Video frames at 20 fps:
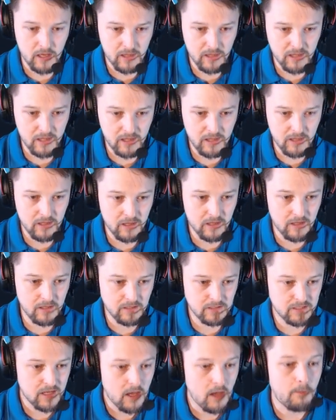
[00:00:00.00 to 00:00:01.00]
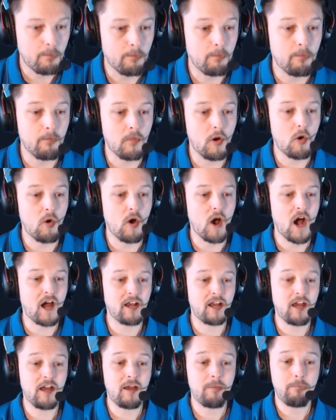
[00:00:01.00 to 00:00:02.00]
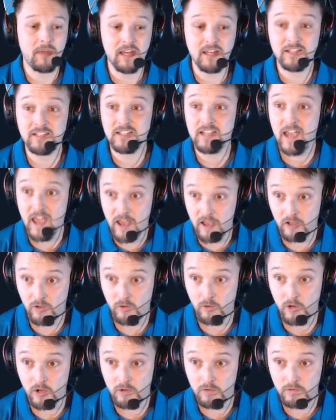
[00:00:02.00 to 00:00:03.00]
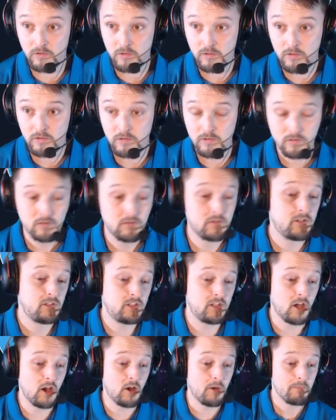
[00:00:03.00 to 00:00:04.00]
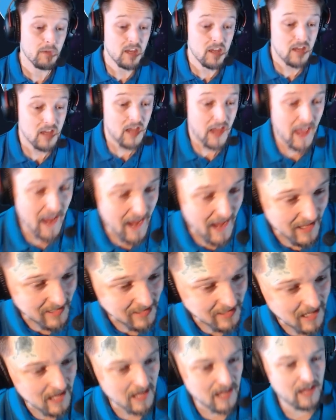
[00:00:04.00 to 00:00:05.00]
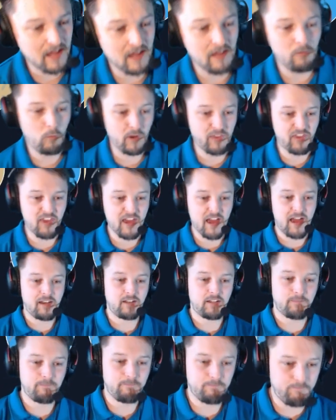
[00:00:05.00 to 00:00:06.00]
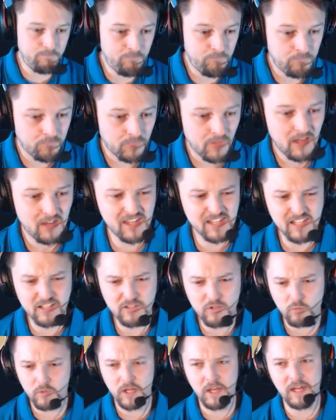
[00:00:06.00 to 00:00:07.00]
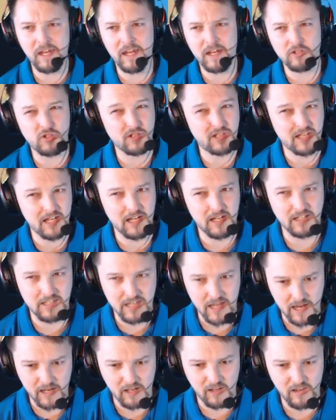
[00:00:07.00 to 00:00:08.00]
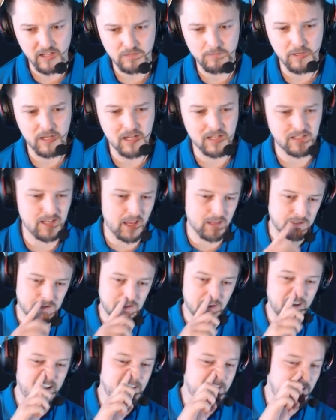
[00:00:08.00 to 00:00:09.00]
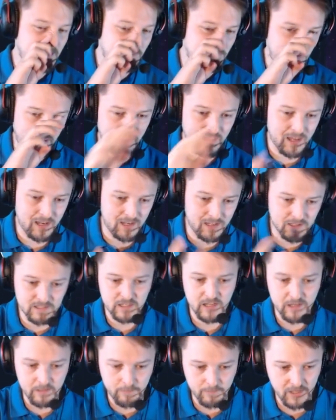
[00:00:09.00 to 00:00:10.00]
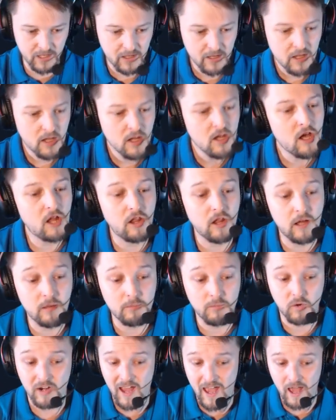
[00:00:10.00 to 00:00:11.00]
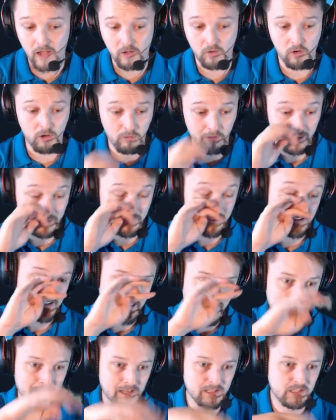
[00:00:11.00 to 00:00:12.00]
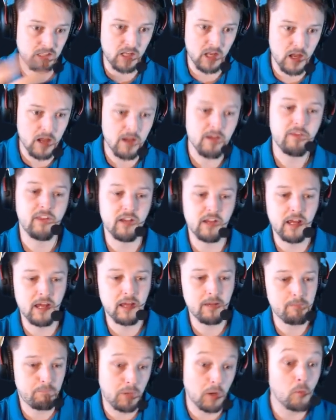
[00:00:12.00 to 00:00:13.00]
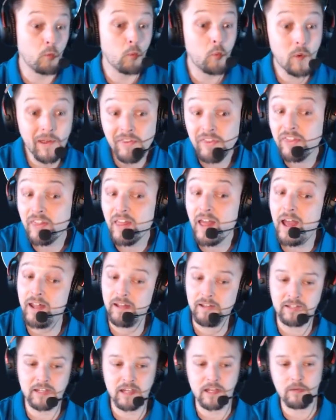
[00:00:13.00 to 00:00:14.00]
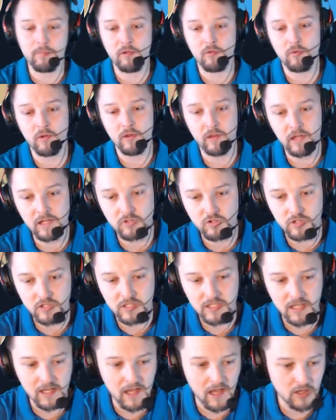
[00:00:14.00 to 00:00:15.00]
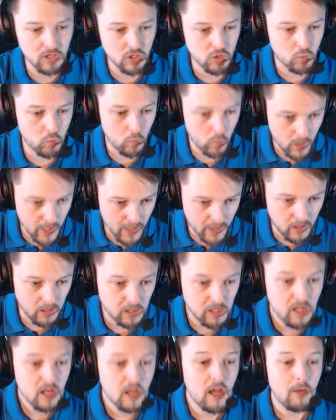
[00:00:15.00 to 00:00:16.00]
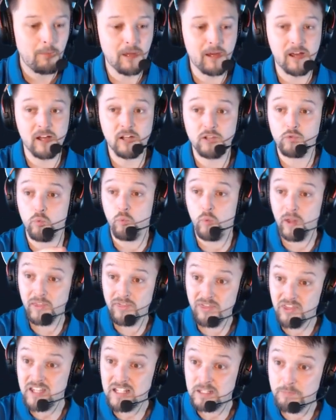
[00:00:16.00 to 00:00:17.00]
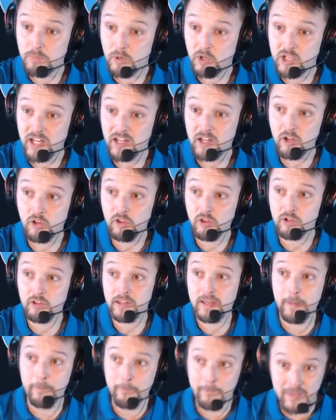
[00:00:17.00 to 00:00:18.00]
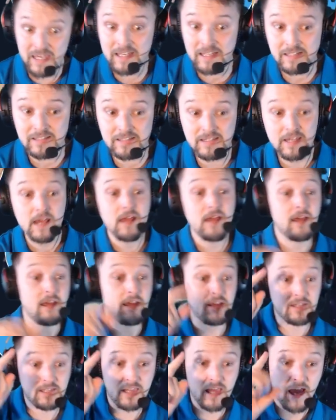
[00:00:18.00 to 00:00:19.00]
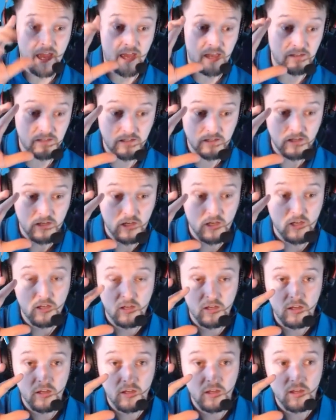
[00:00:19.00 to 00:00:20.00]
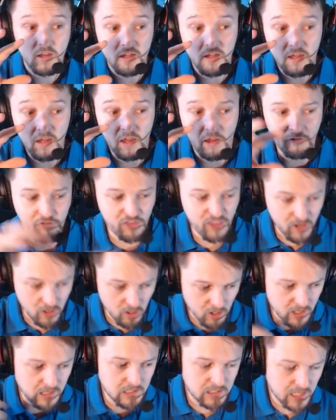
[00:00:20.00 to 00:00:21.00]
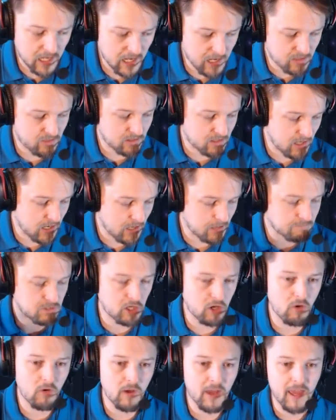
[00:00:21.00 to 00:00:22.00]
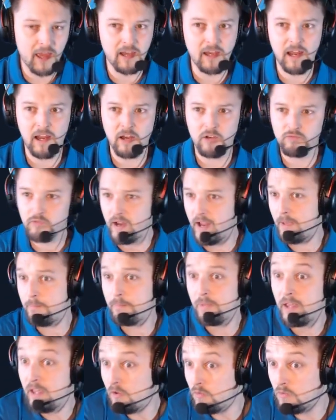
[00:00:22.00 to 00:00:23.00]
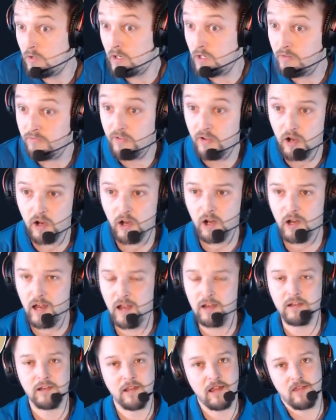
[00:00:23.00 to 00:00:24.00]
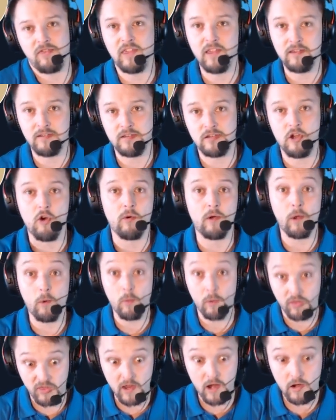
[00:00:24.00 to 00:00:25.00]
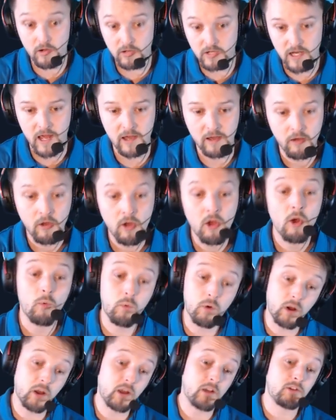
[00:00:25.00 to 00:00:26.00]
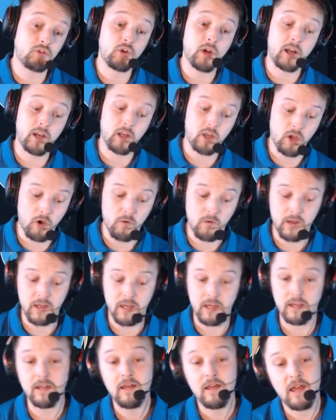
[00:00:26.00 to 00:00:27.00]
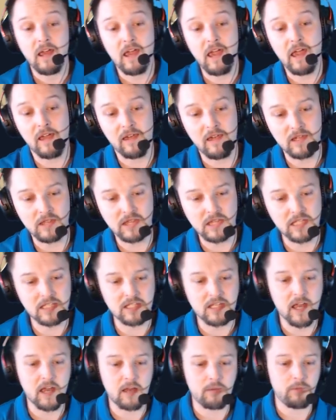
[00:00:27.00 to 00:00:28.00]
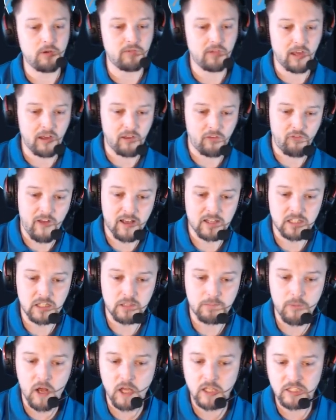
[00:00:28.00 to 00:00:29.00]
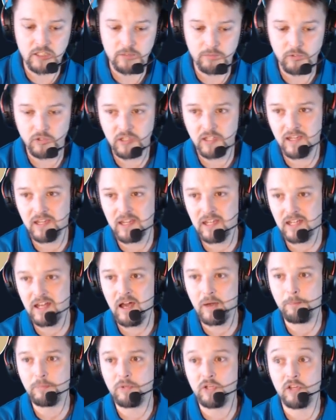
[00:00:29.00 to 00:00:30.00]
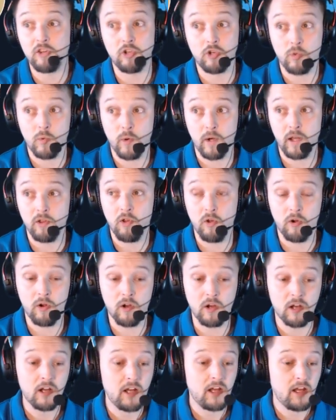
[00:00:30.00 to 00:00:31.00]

It is Ohana means aggro. So, and with that, this is a really interesting deck list because, yes, it is something that is going to be a lot more aggro in this case, duh, the name. But with that, it's going to be really interesting as well because what this particularly means is that if they're going to take the time to go ahead and ramp and get rid of and get things going with their deck, we're going to try to go in and get this deck moving as fast as possible to get up to the 20 lore